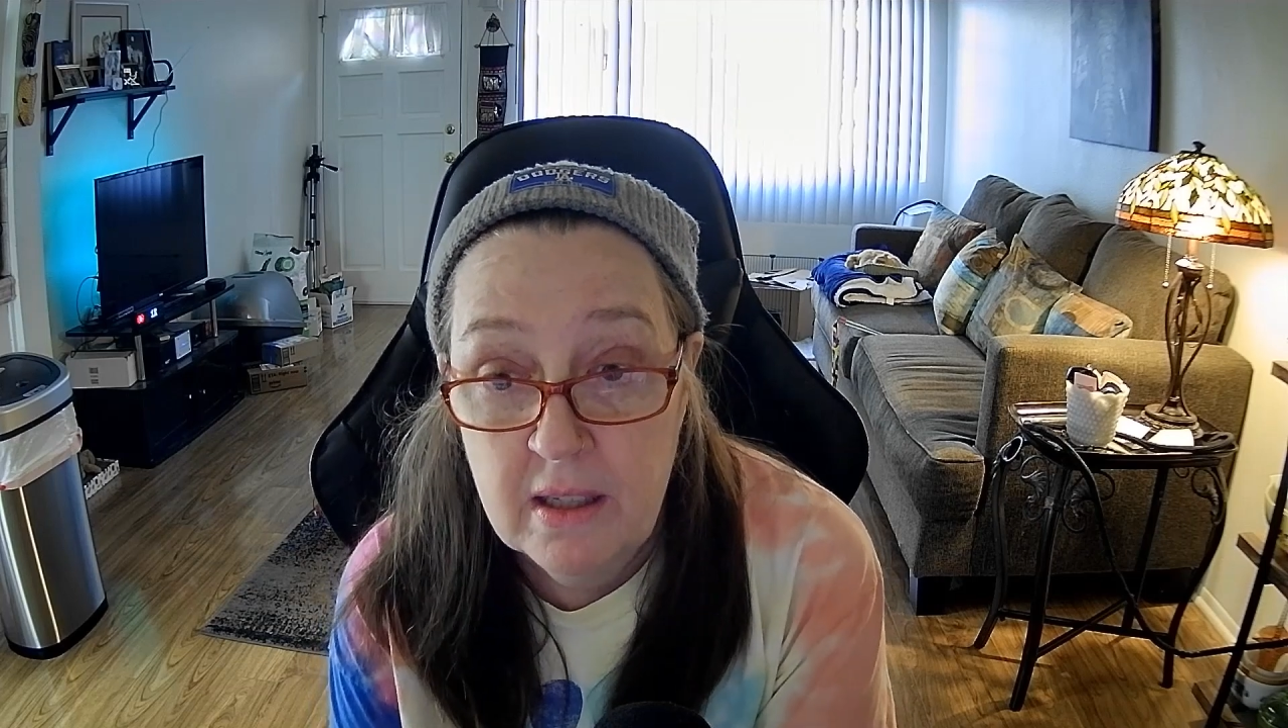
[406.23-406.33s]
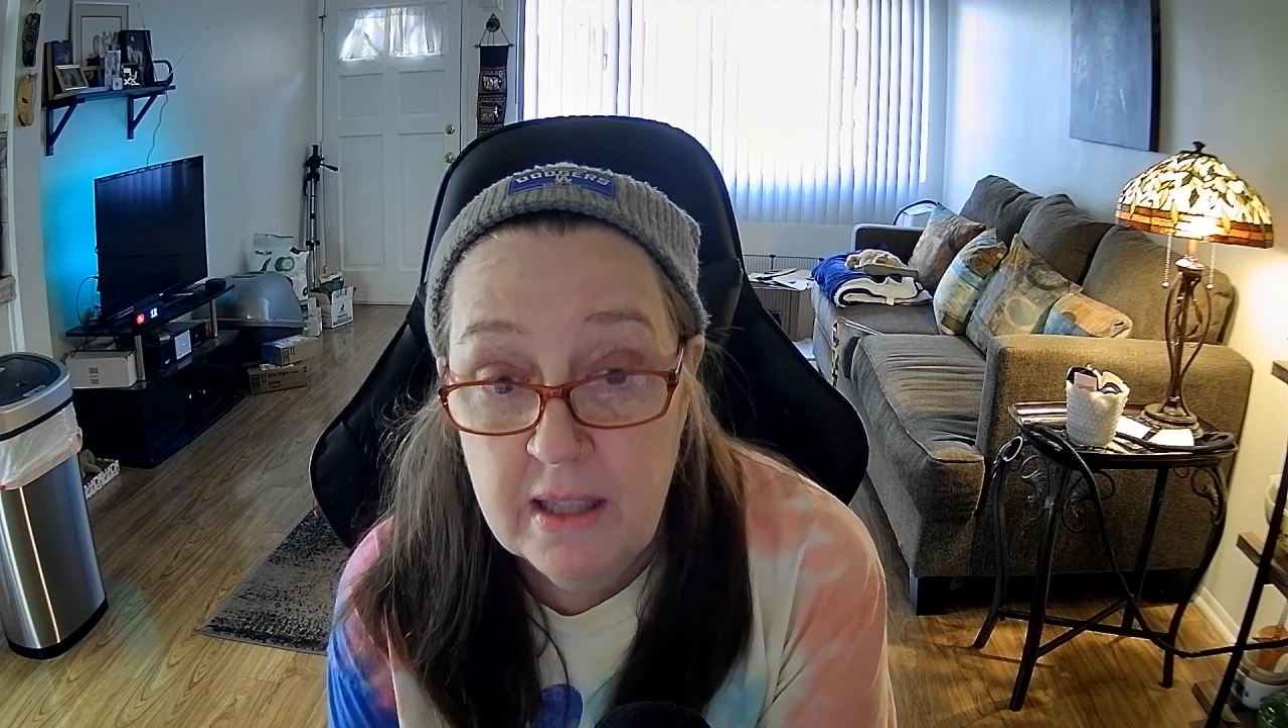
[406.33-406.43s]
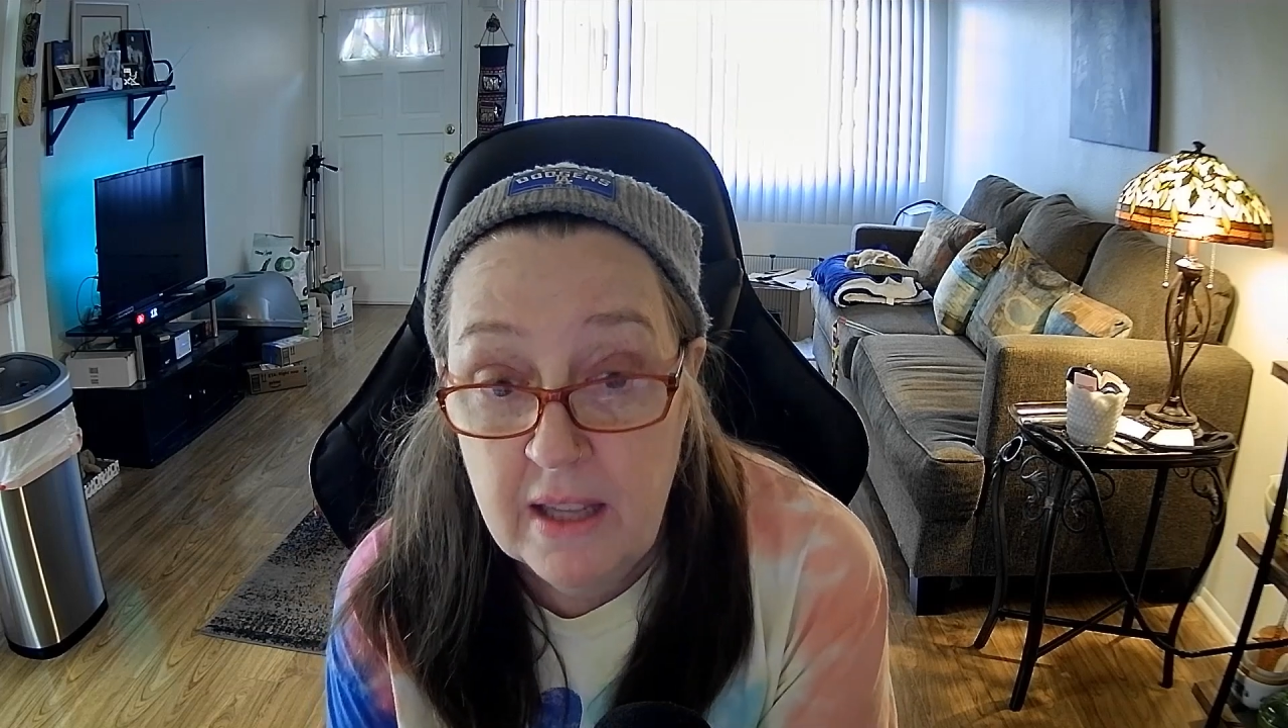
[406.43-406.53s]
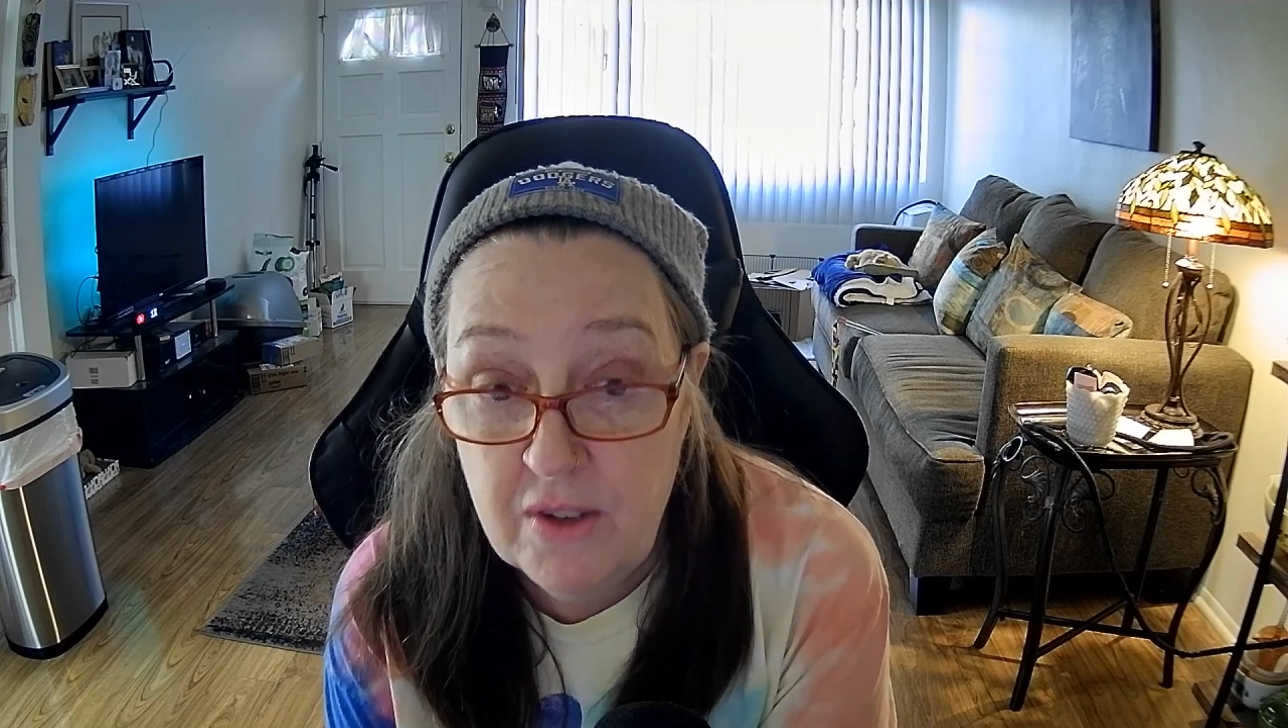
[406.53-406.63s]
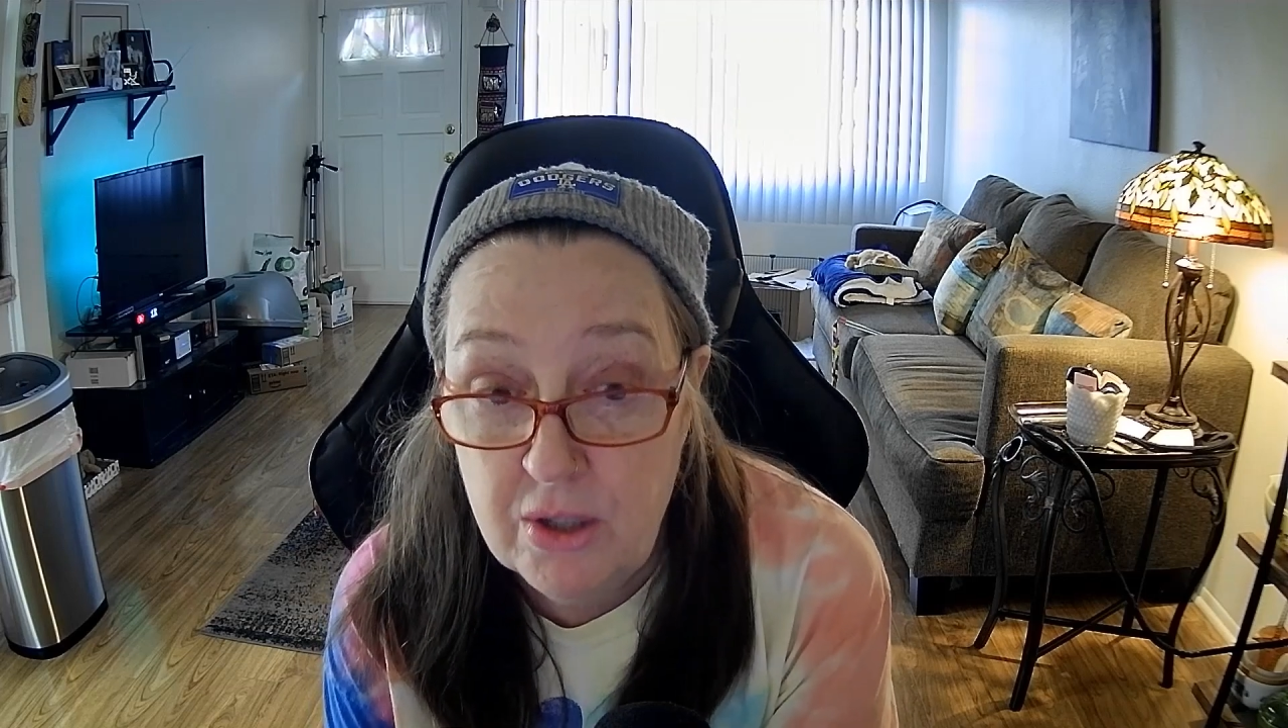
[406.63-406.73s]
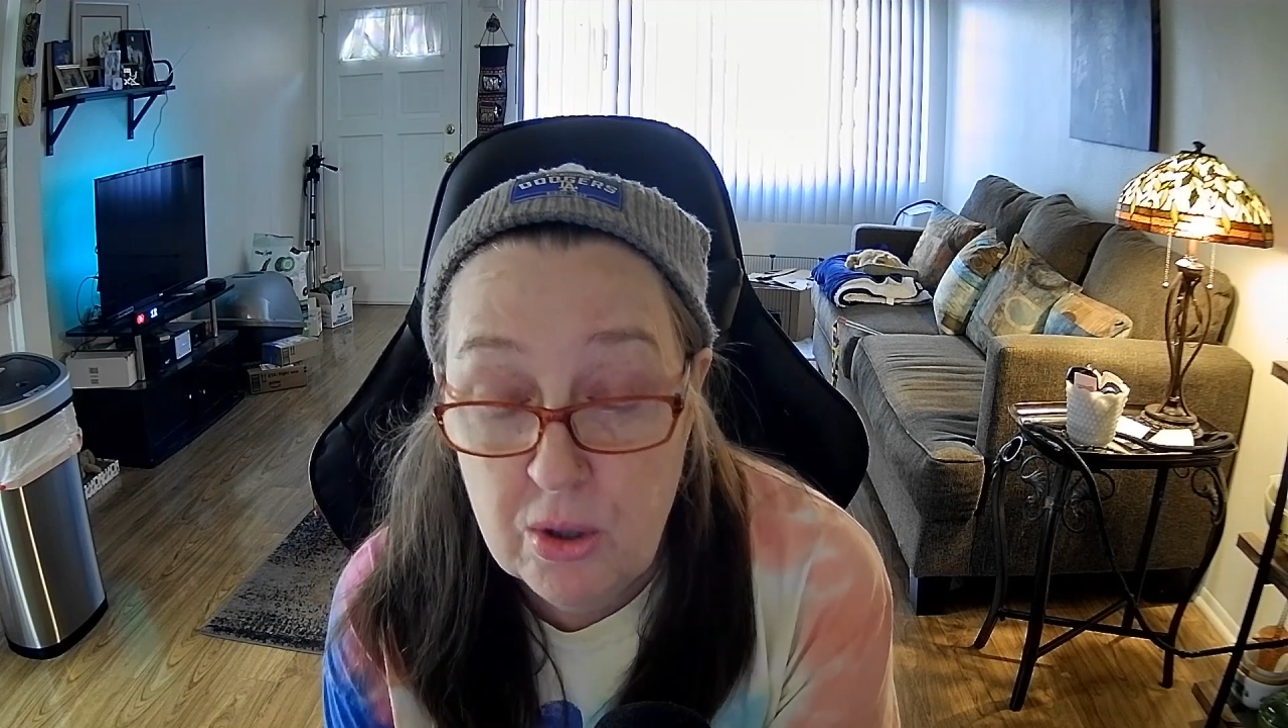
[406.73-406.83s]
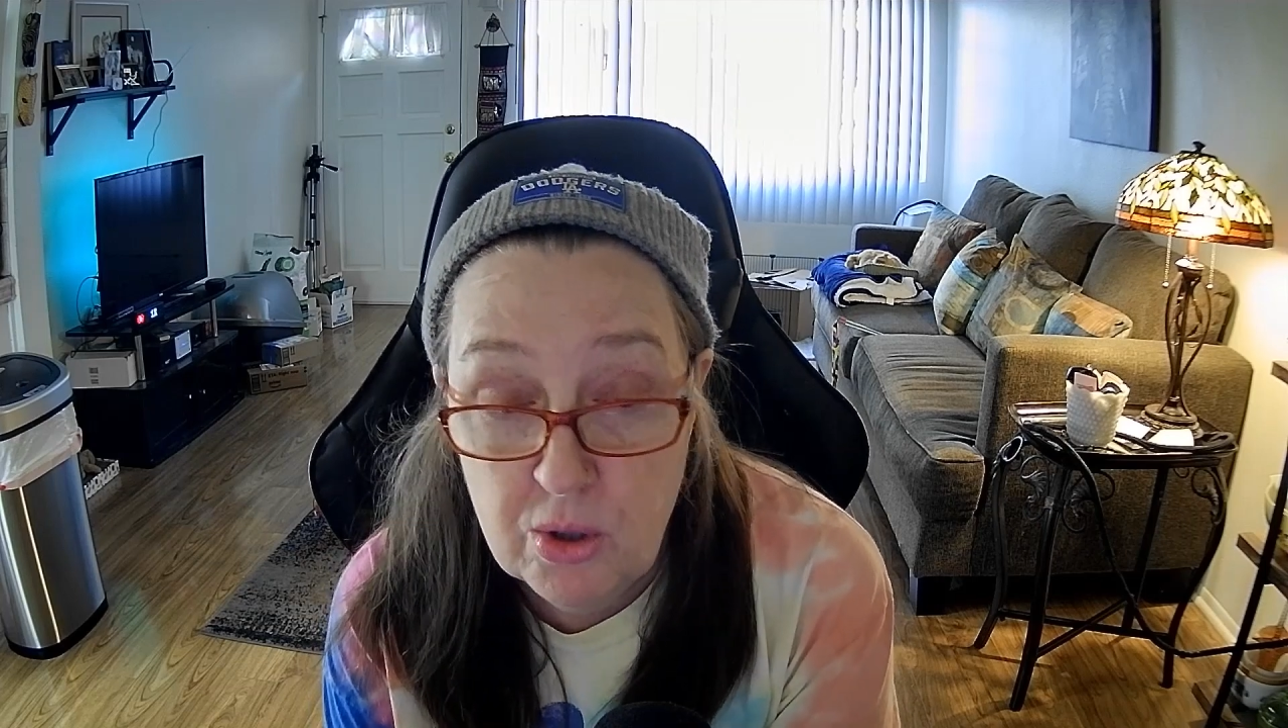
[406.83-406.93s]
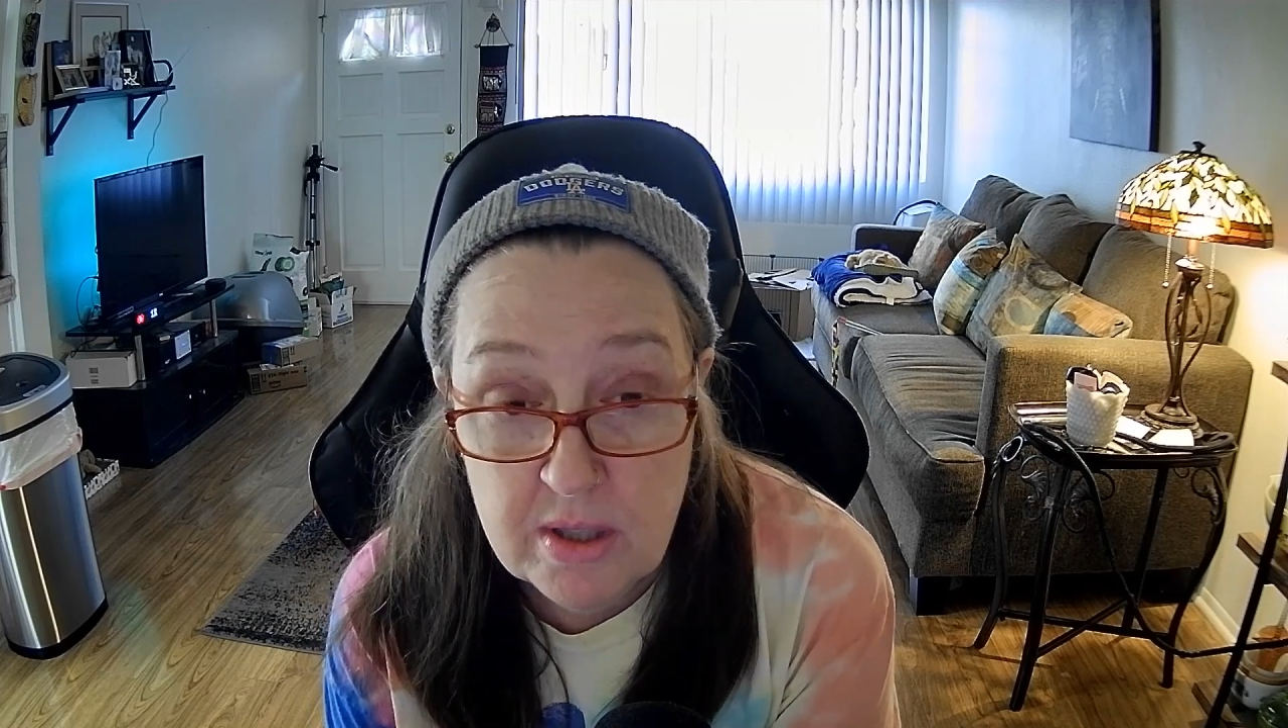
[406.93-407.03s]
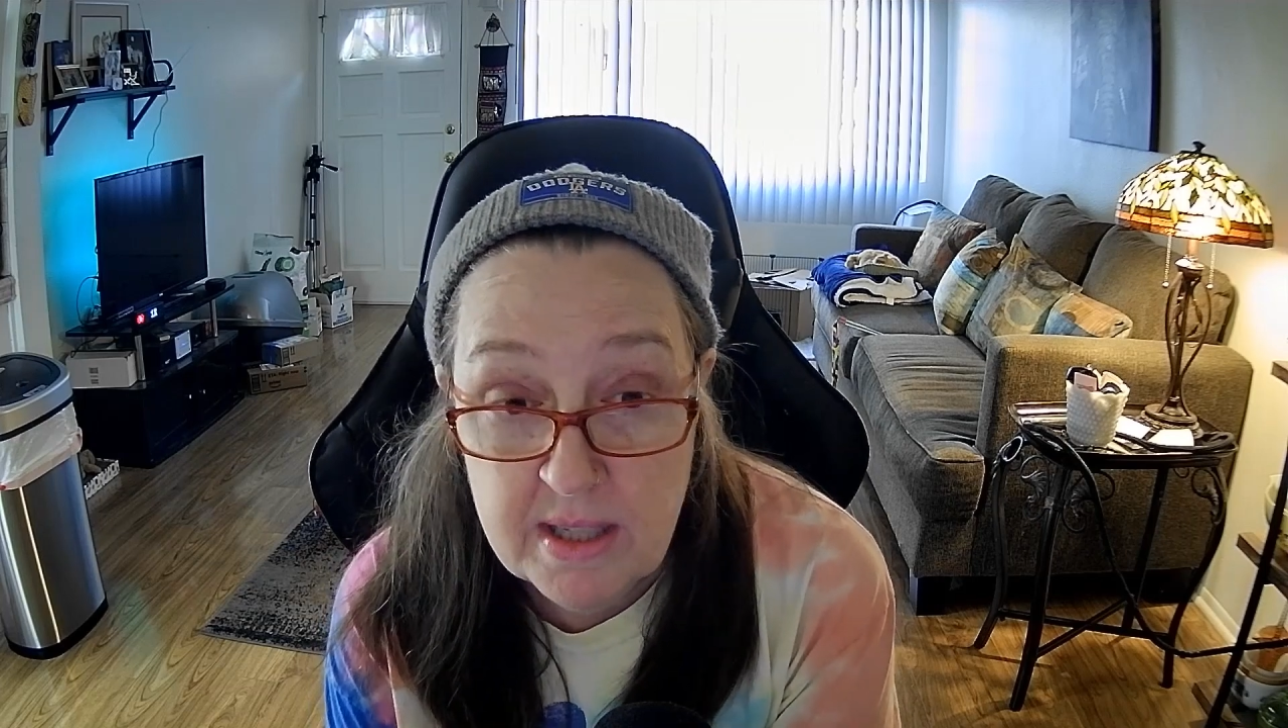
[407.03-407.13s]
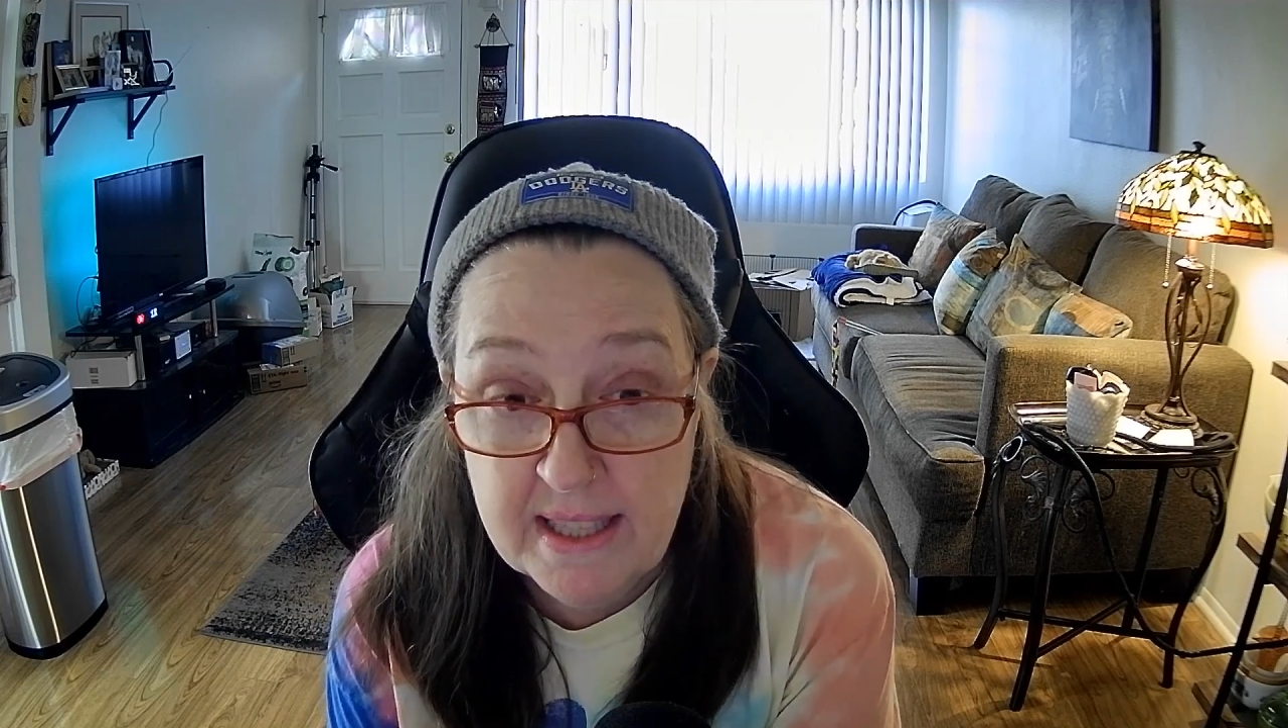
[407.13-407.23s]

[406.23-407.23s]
if you do, just take